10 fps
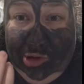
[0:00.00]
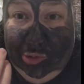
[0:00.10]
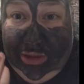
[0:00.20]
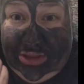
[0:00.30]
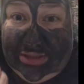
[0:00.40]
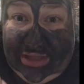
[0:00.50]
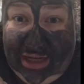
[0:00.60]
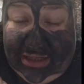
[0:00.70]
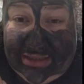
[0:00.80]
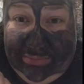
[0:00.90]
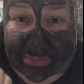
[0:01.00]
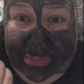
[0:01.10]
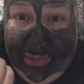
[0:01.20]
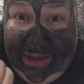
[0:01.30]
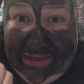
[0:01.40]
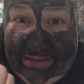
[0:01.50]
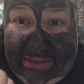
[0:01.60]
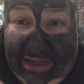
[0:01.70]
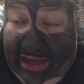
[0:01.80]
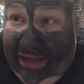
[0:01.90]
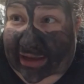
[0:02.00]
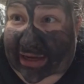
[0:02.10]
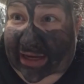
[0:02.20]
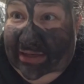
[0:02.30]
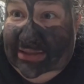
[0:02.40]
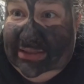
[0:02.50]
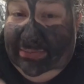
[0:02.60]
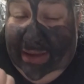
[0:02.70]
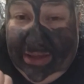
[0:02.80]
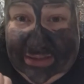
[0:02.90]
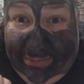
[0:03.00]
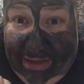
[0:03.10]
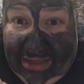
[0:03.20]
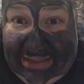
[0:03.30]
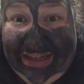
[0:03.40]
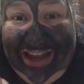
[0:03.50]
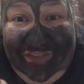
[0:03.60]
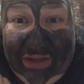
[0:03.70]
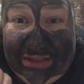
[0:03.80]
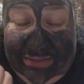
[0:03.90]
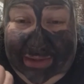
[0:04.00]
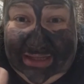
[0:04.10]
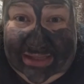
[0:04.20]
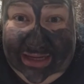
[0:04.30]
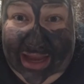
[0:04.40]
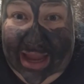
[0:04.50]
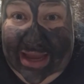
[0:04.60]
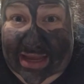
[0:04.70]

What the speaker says: which is awesome, but it smells amazing, feels amazing.